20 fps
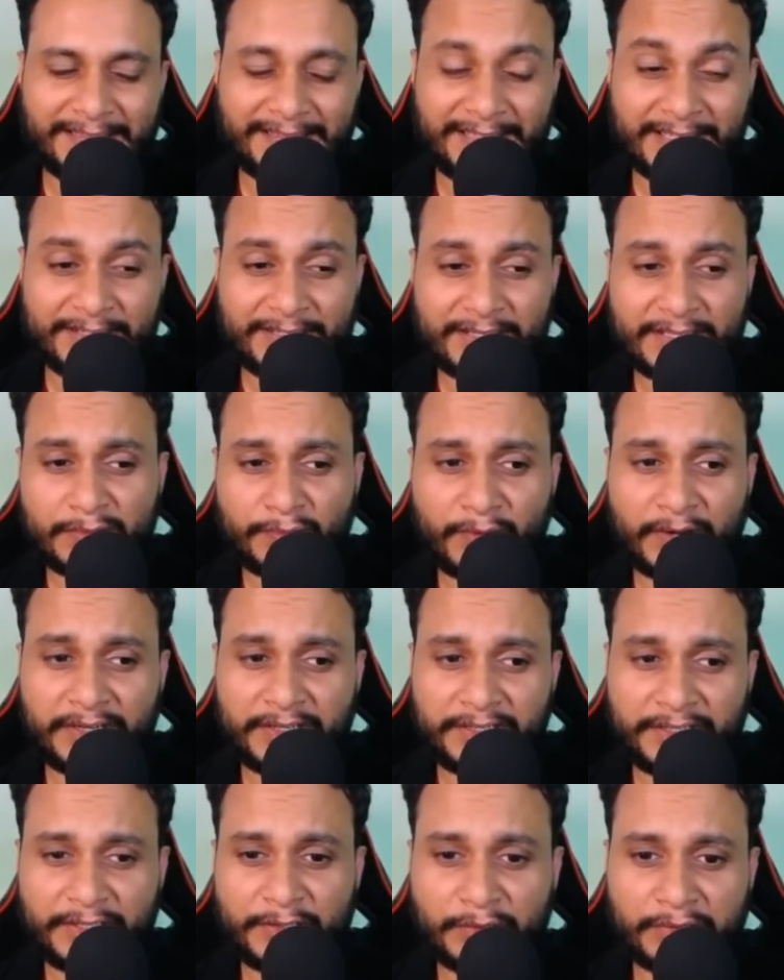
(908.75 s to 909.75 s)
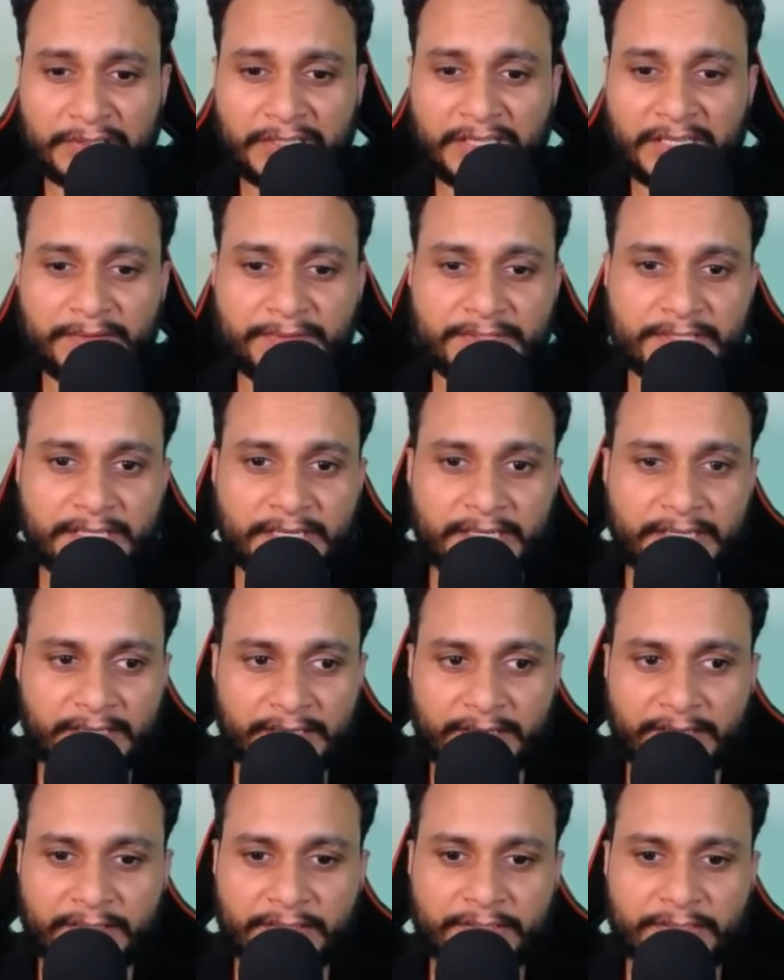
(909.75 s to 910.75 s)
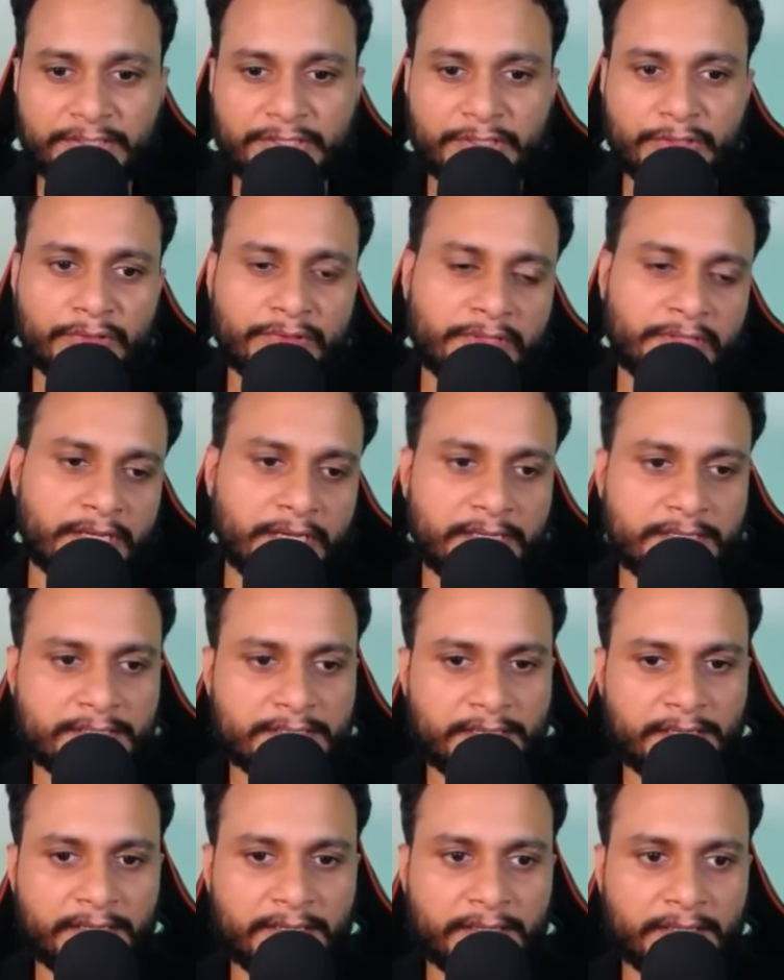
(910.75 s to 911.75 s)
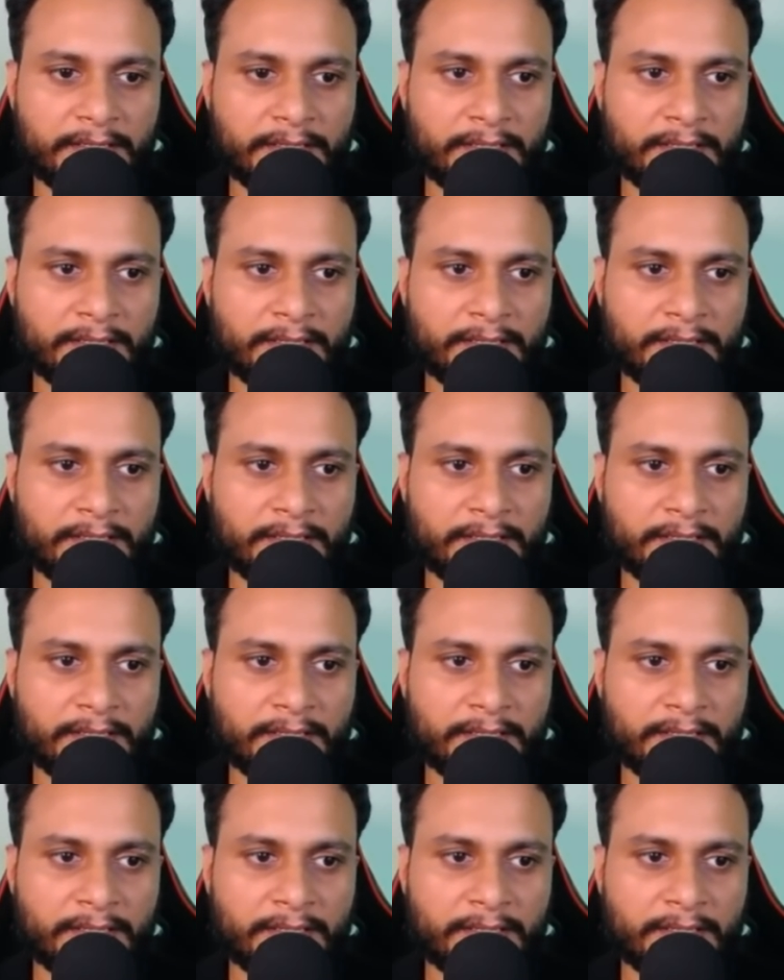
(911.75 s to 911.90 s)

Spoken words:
this is one tree on the left side and another tree on the right side.